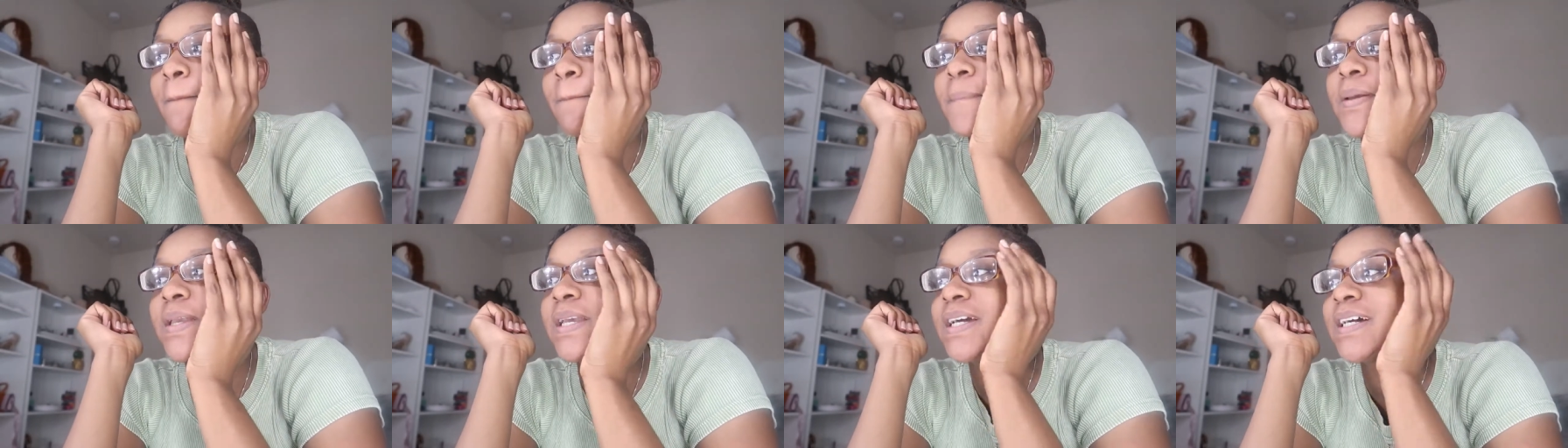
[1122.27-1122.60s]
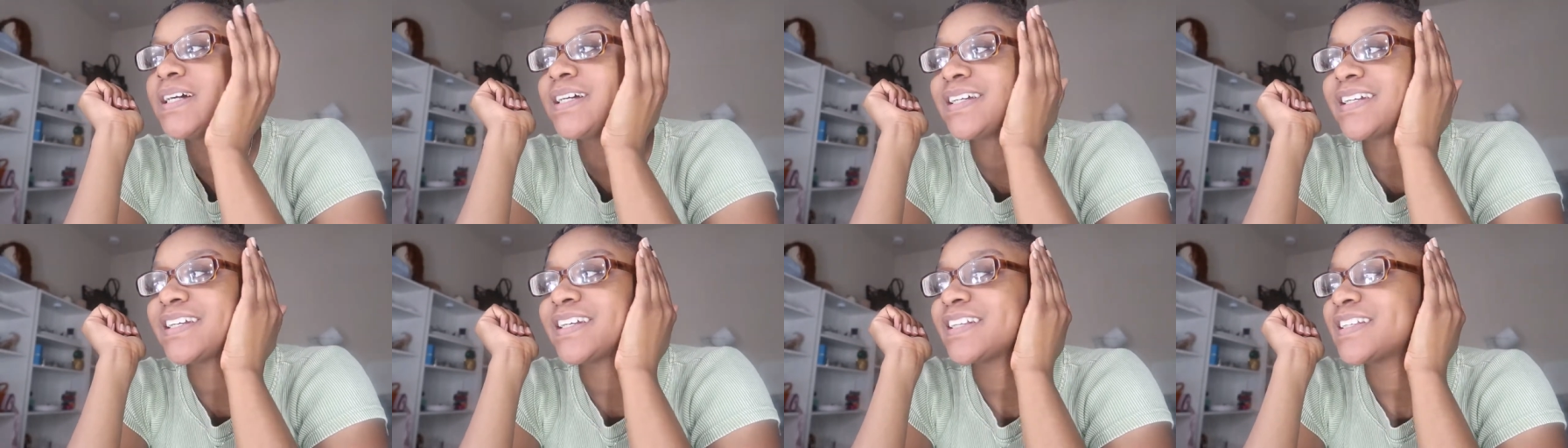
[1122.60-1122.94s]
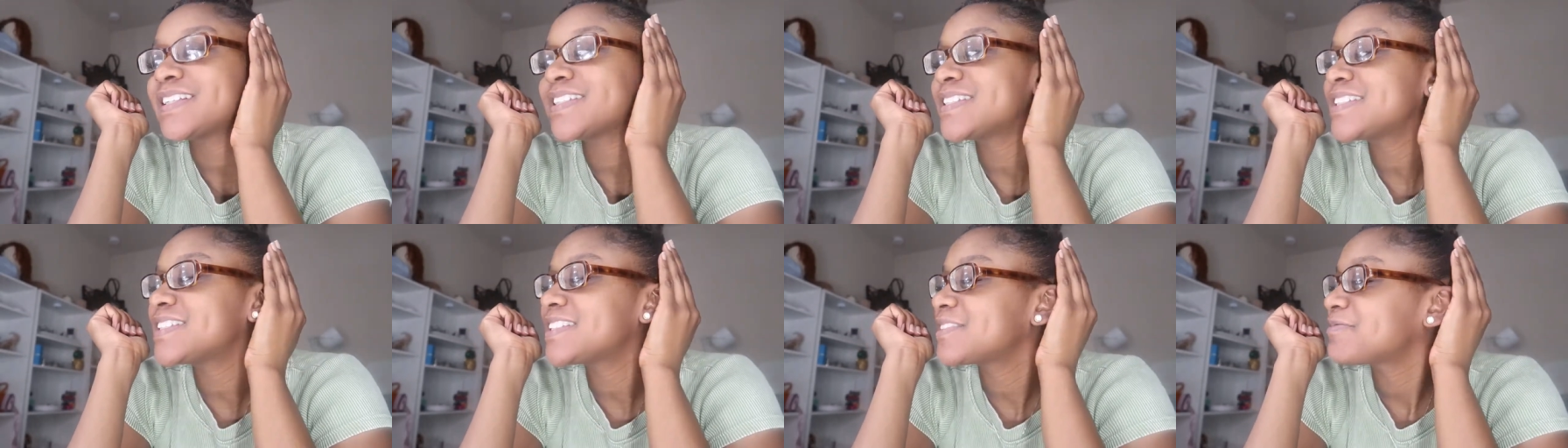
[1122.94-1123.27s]

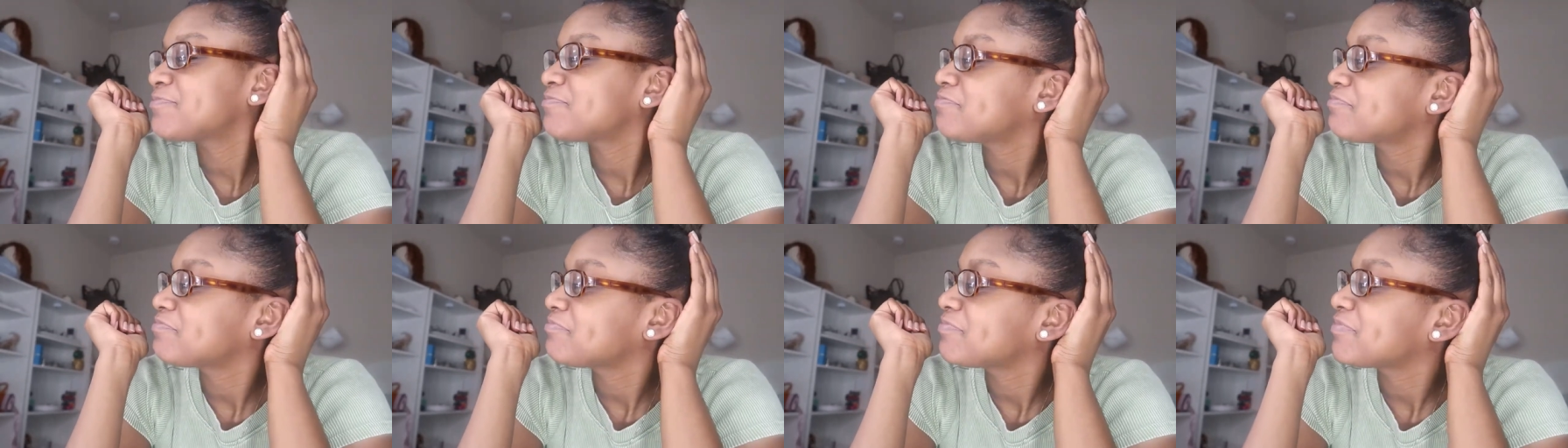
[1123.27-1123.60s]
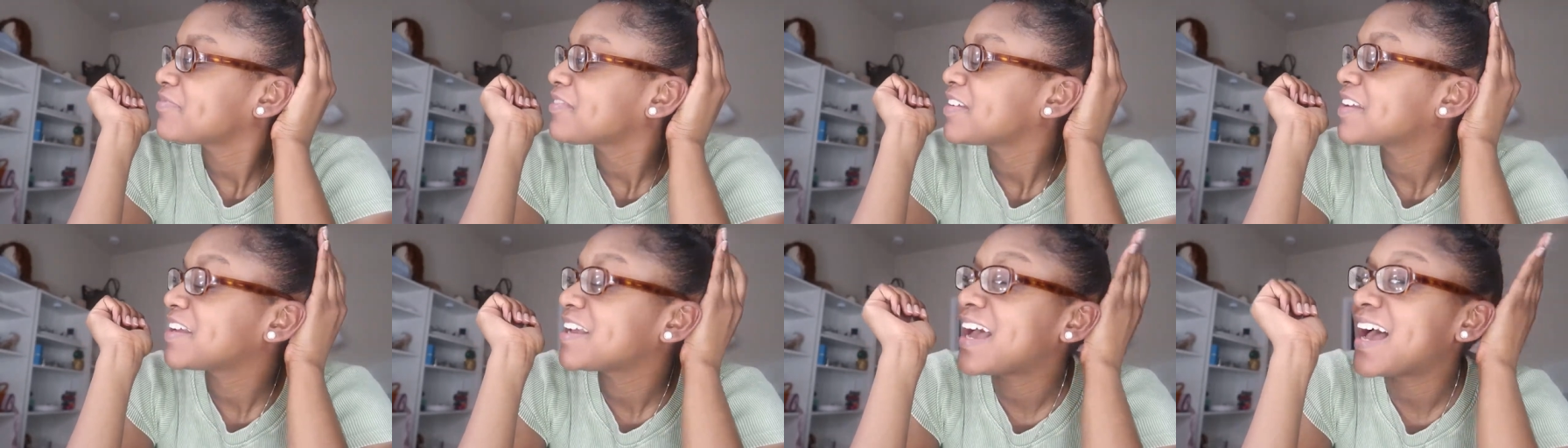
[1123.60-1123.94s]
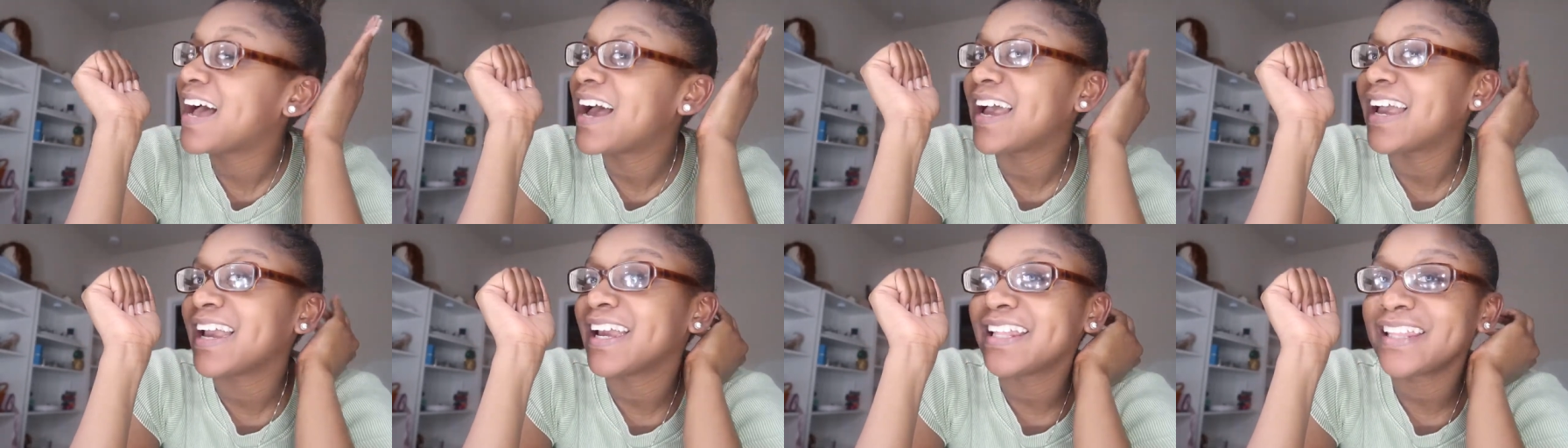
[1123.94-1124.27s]
because
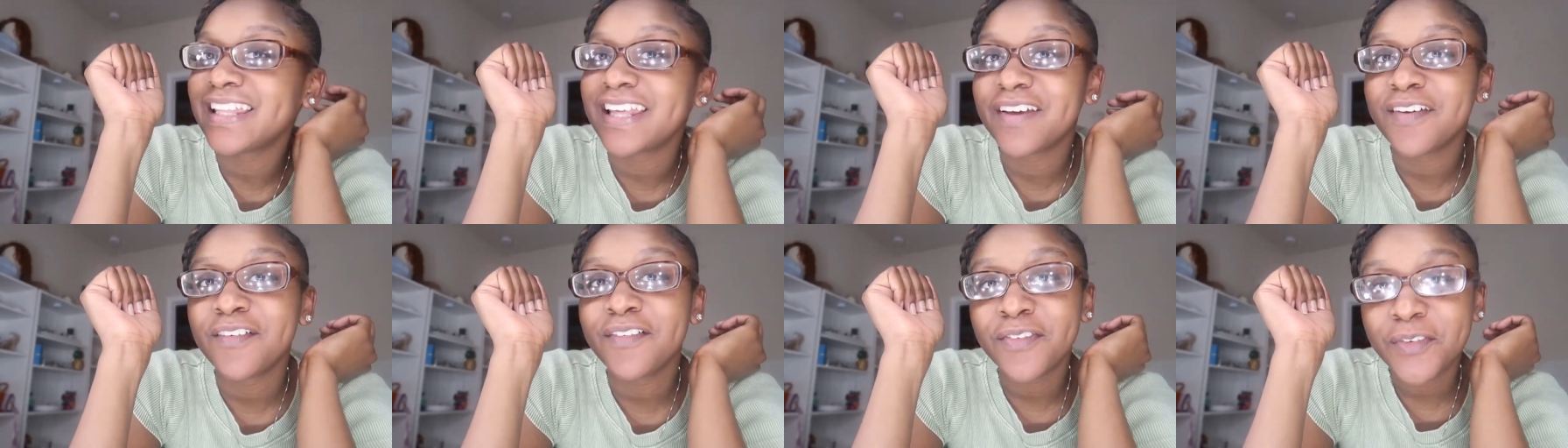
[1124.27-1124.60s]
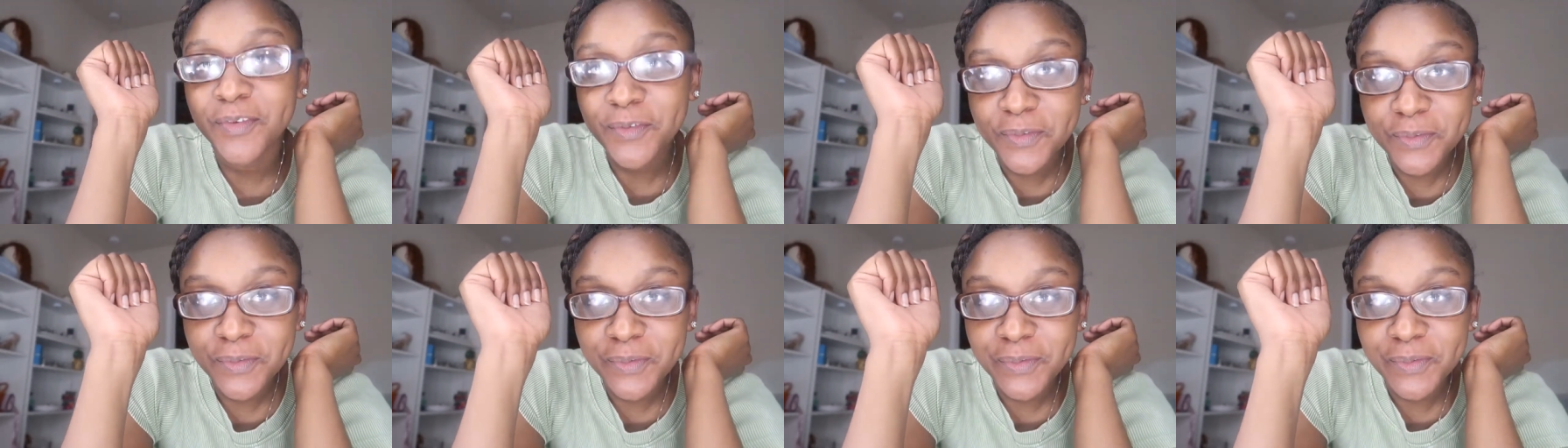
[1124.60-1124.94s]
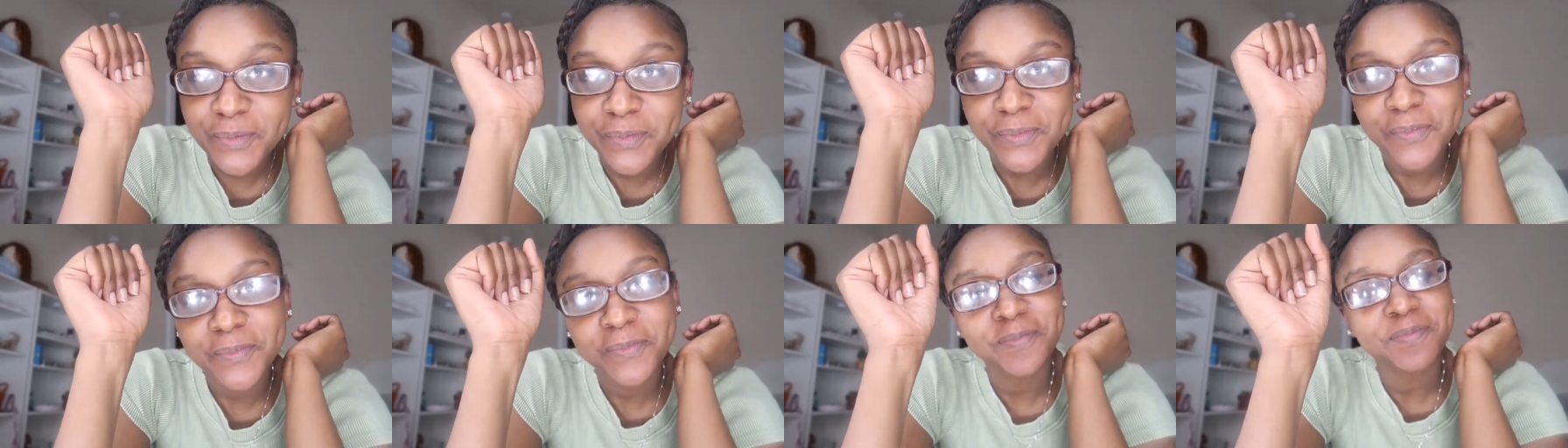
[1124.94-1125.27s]
I ate that
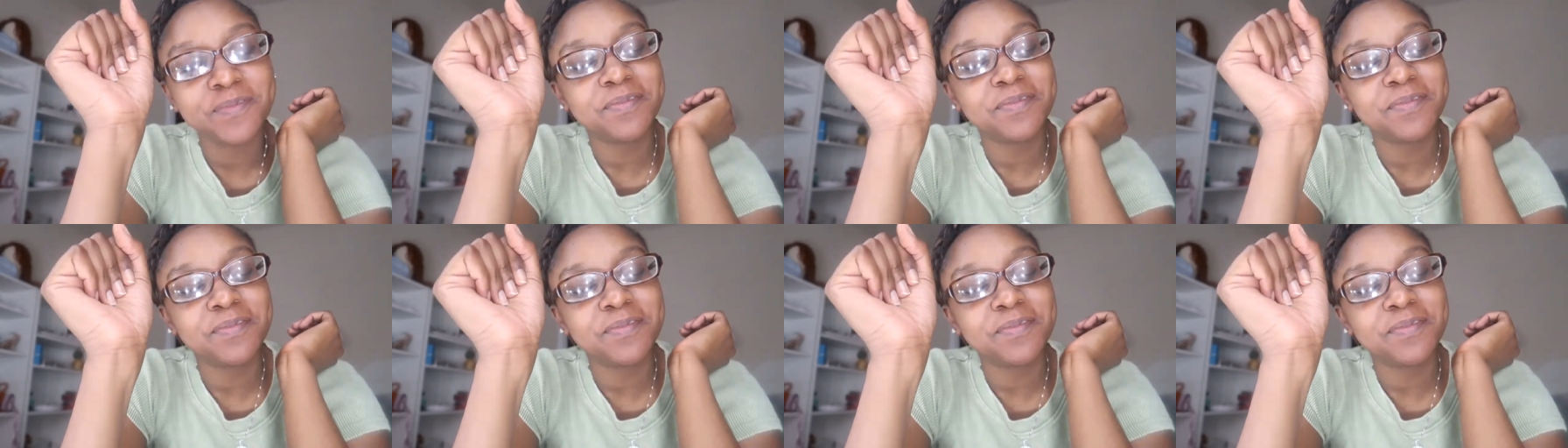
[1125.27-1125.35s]
food.